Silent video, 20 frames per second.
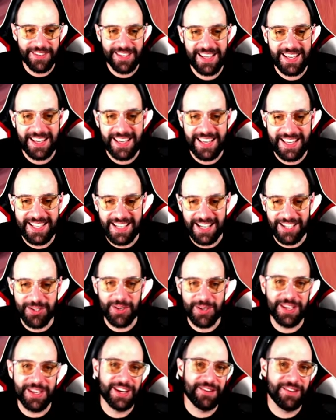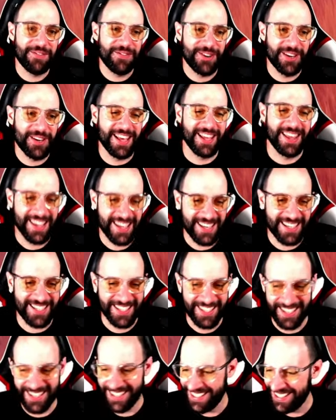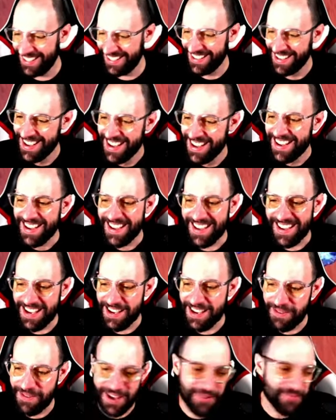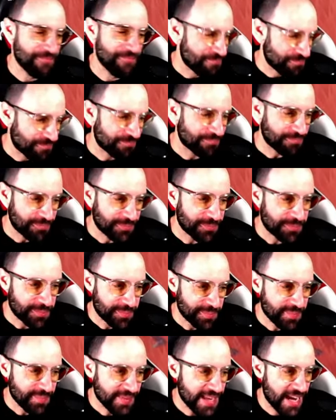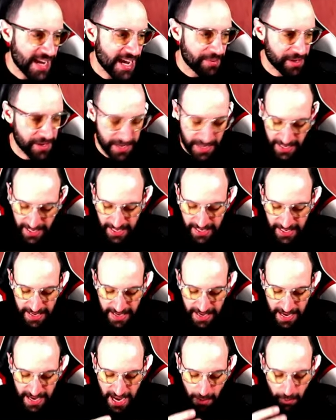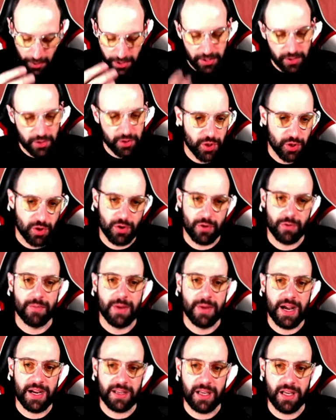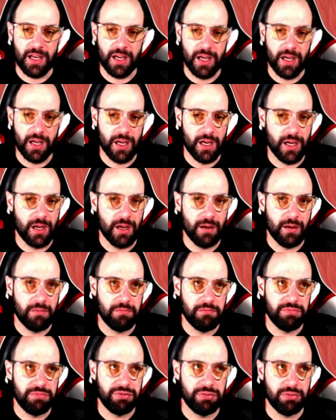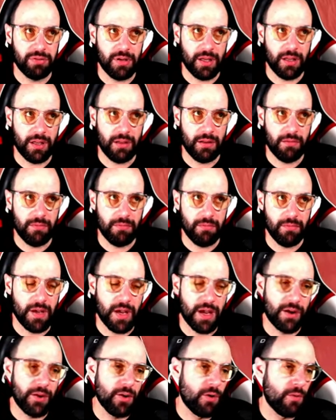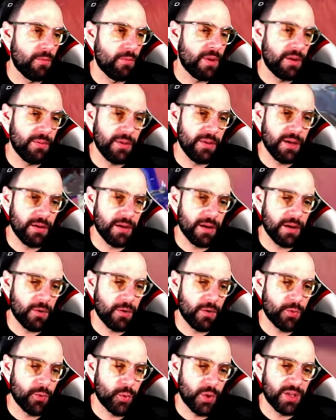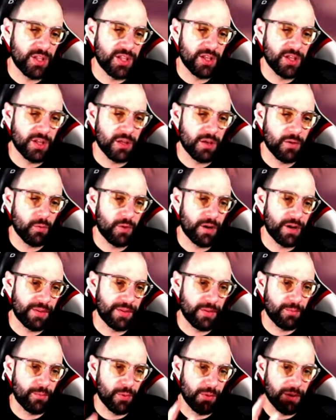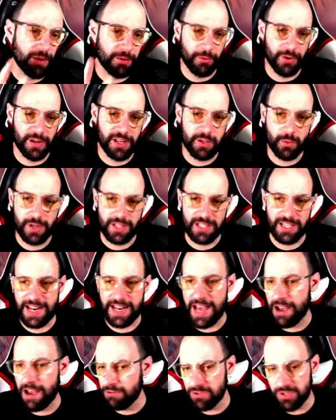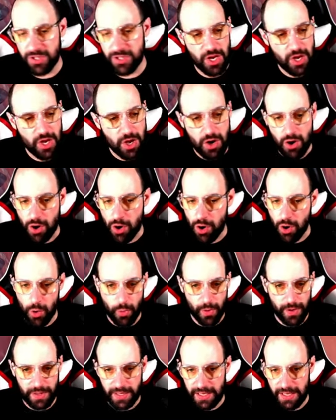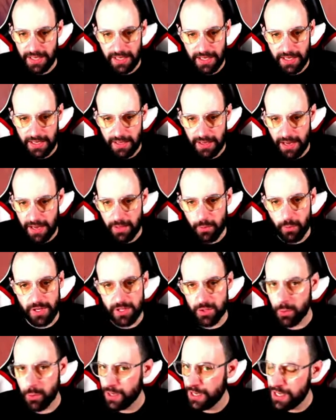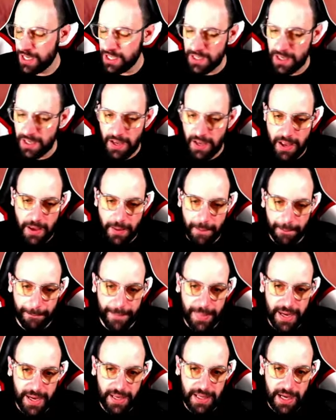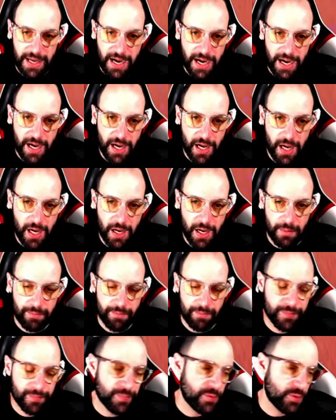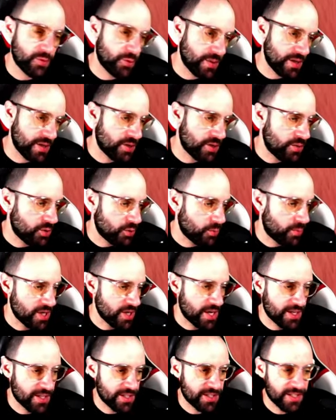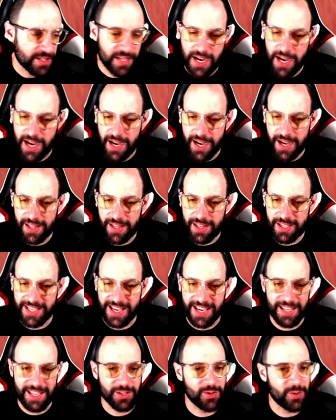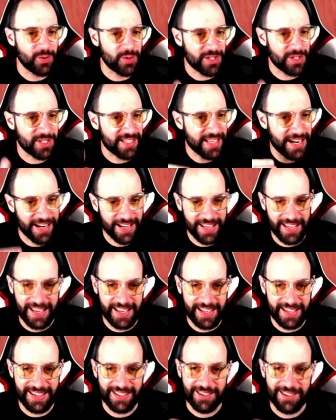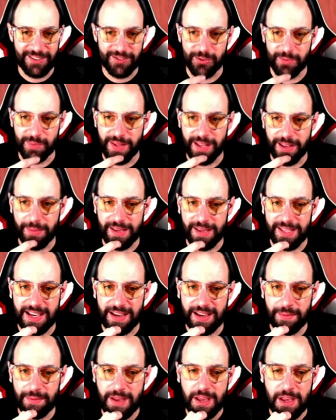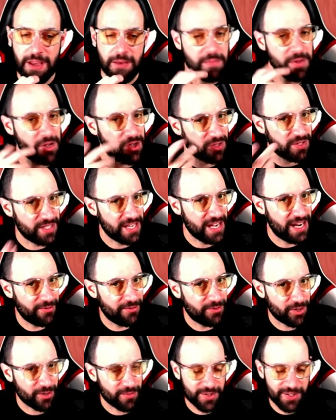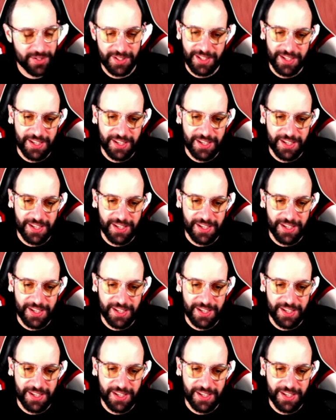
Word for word: T, he's also here for his... Yeah, man. I mean, I want to come back, uh, I don't know, maybe during the... when the public release was announced or when it was released. But uh, to be, to be honest, I decided to start again to play Big Time because the airdrops.